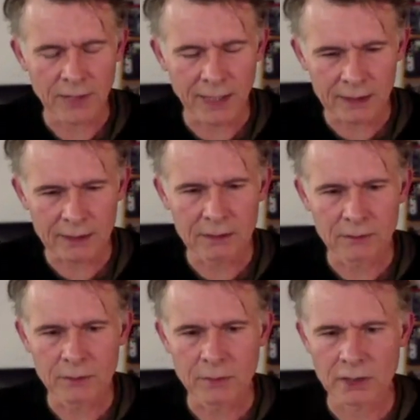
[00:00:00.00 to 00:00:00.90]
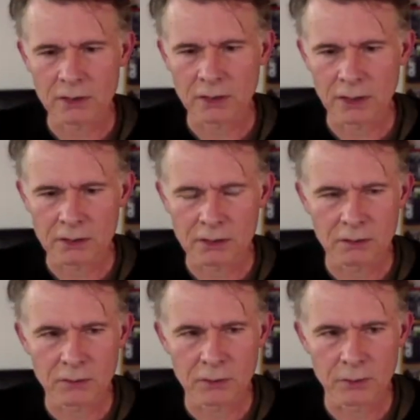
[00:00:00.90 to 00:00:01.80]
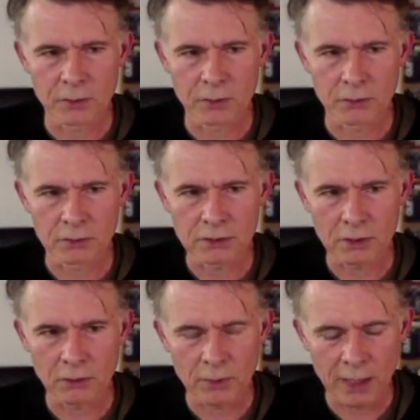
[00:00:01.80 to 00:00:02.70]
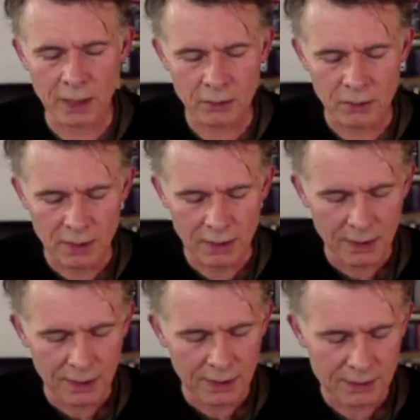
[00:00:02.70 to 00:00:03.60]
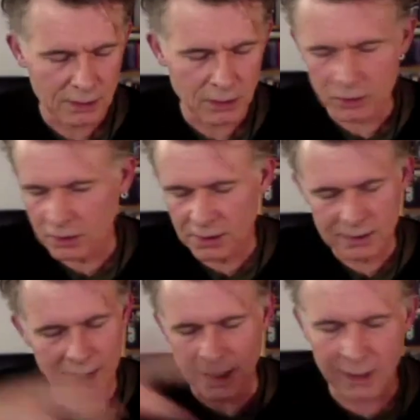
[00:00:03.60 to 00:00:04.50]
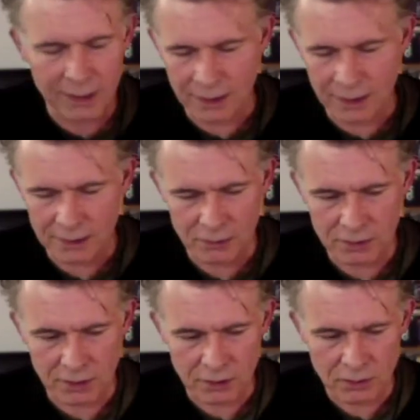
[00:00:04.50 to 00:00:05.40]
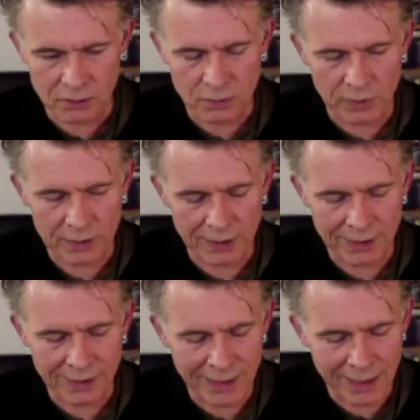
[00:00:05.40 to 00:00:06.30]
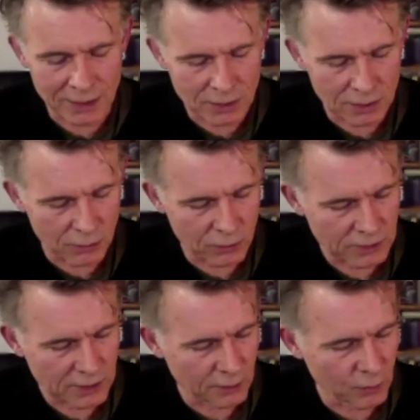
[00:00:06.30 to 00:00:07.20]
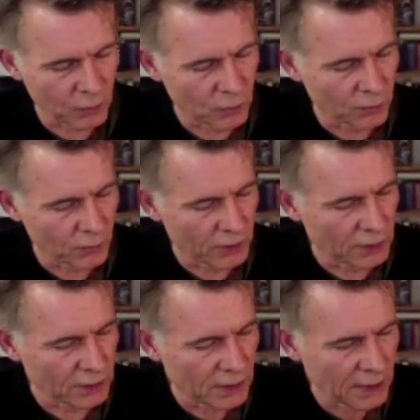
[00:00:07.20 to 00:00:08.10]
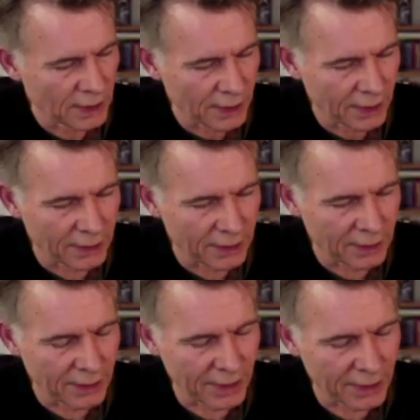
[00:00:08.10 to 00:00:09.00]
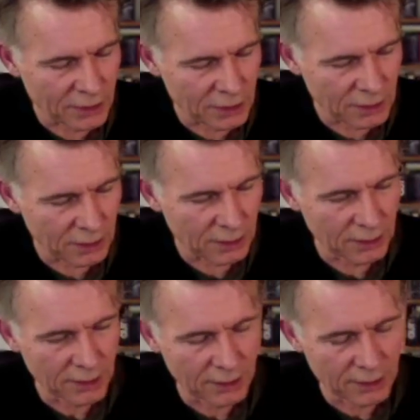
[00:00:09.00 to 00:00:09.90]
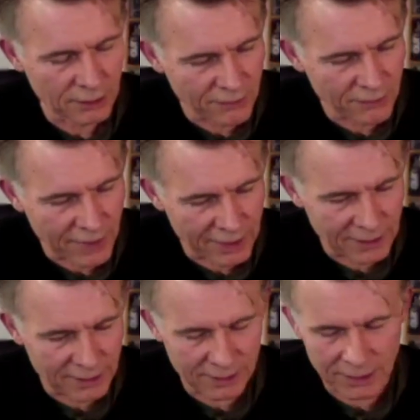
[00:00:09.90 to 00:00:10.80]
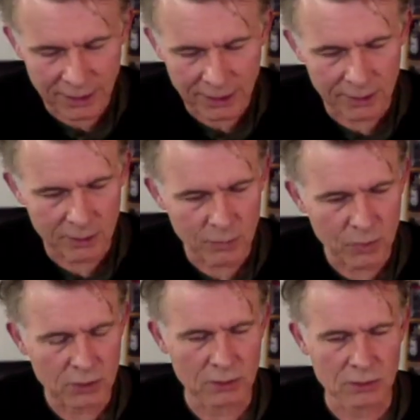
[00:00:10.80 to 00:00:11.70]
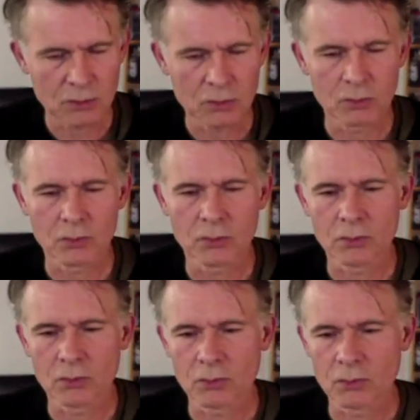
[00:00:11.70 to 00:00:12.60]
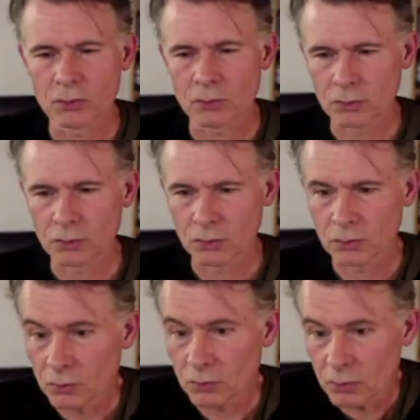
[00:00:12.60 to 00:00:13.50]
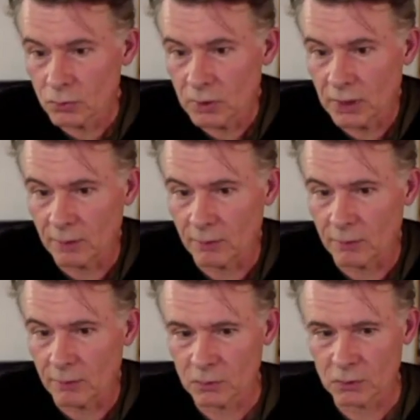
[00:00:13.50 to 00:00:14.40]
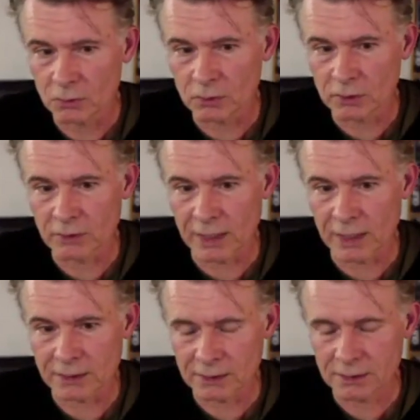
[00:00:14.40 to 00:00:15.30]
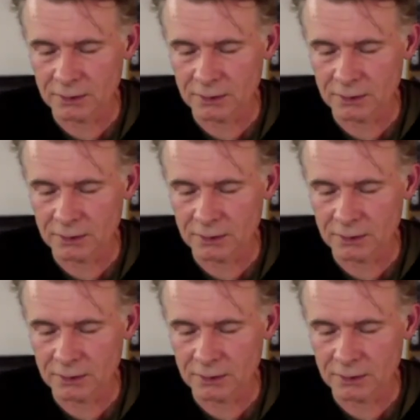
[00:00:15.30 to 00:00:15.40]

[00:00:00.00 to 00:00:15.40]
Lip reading: active imagination from Jung. So how it's not just any associations, but engaging with that movement, and inviting other images to come, to arise,